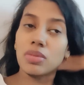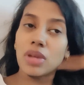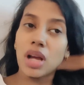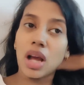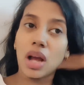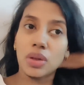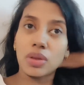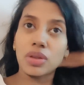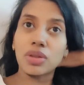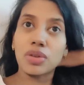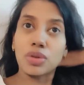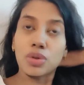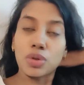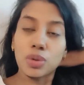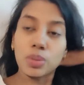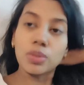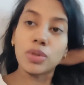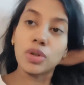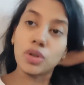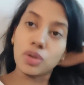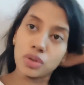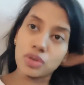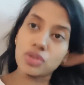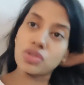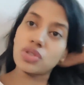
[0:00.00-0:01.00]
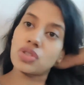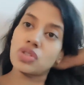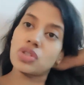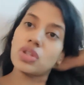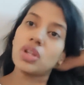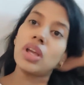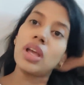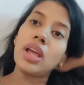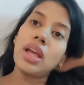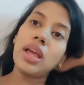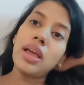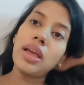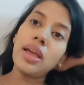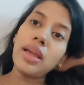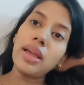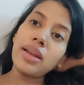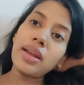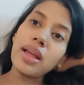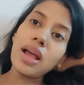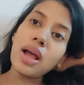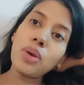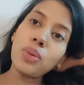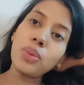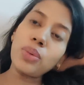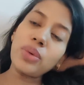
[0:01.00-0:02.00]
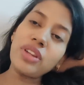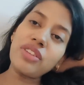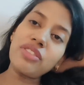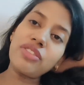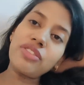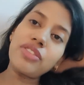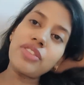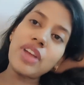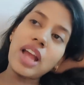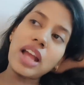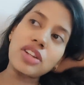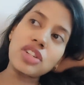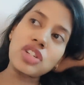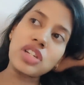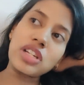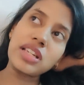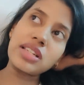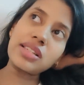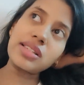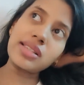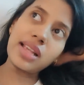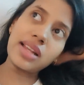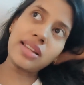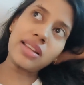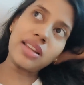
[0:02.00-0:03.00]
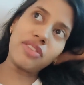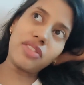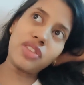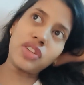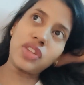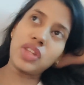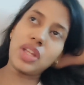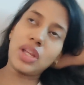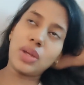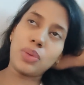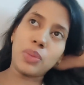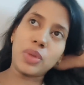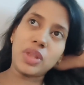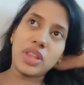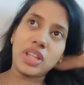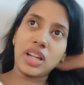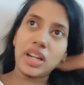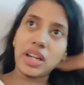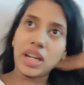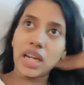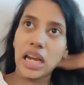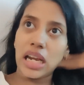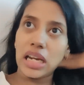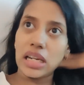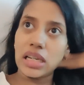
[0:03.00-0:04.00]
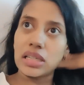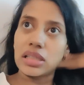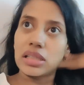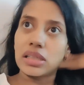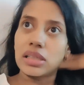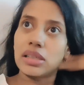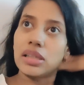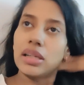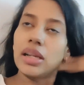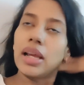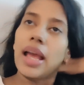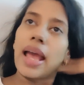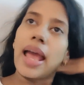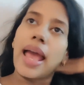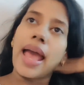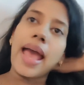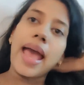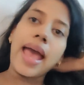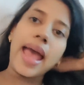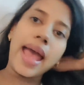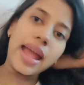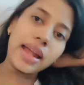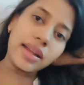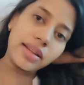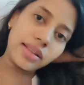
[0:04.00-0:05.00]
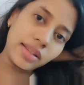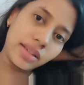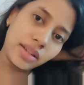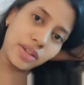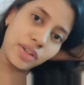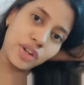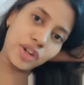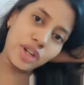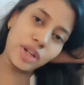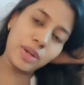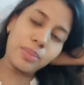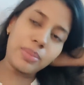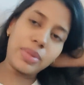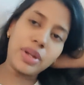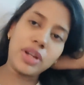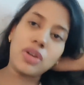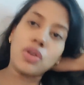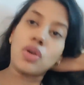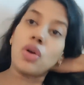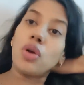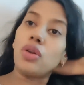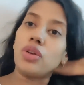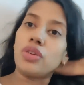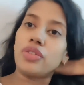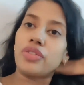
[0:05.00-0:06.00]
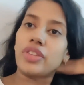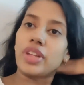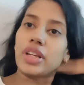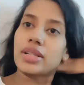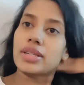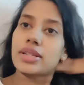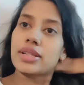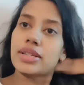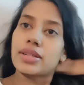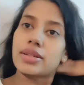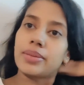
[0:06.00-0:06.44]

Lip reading: how the room looks and how we've actually set everything with the cradle and the crib and all of that.